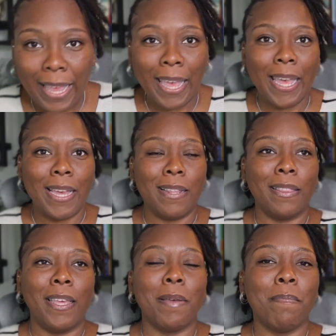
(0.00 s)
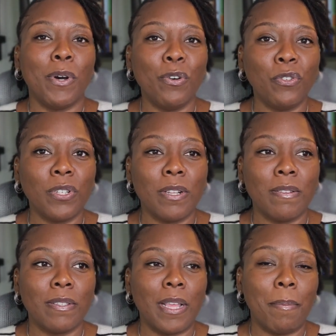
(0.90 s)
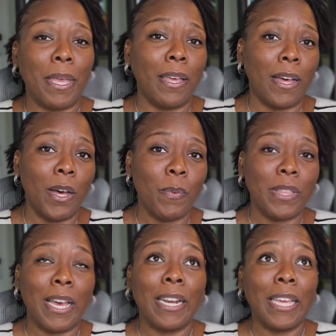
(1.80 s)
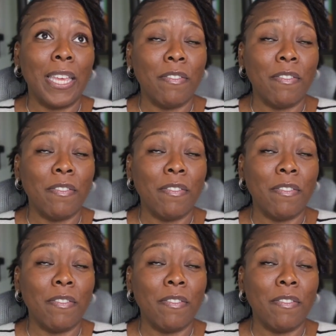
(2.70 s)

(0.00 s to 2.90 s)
And the emotions that may come with that,